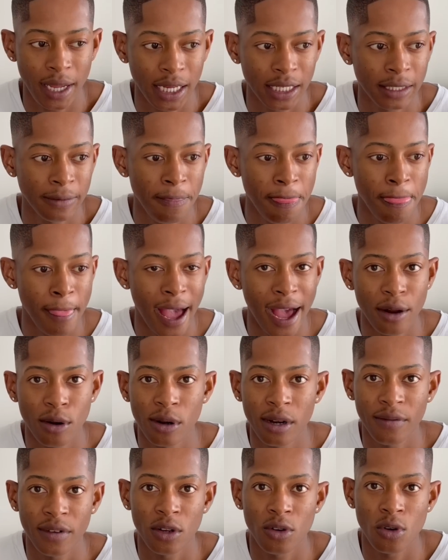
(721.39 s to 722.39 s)
at. I
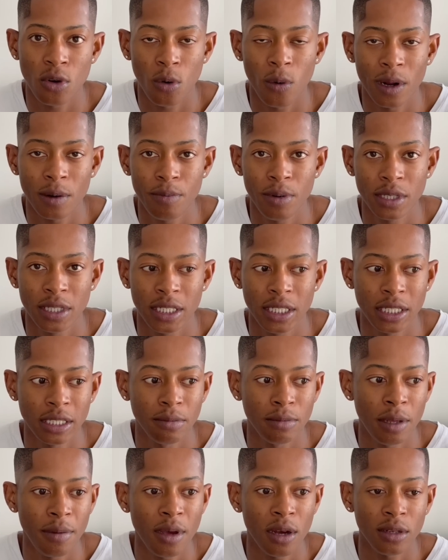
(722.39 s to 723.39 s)
don't even know what position.
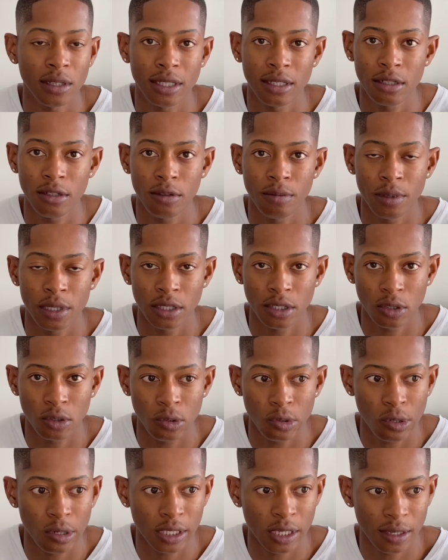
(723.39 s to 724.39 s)
Maybe I'll still be in school
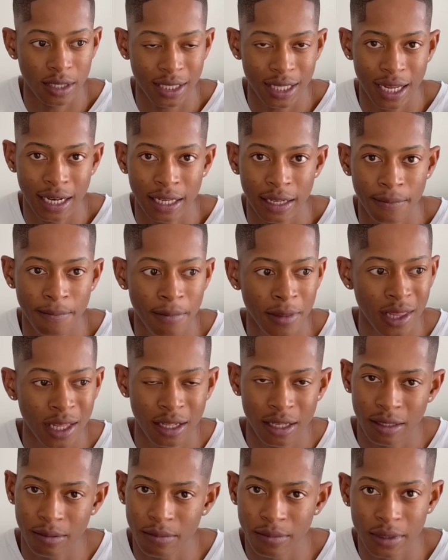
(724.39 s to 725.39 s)
because I was studying
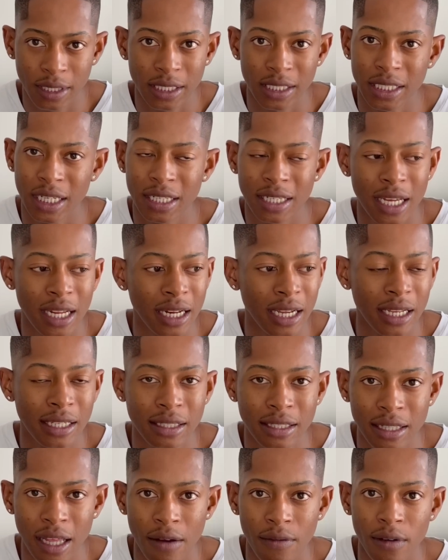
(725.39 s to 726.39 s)
engineering and
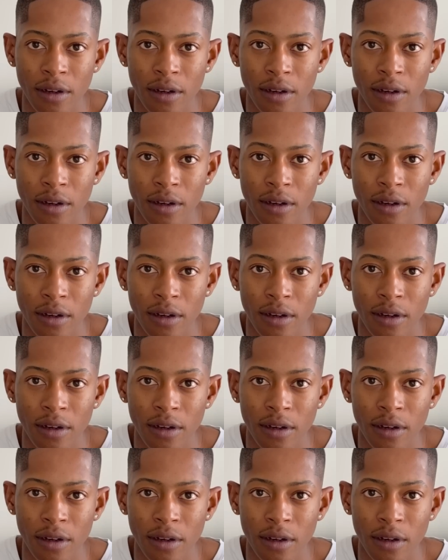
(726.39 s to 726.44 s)
stuff.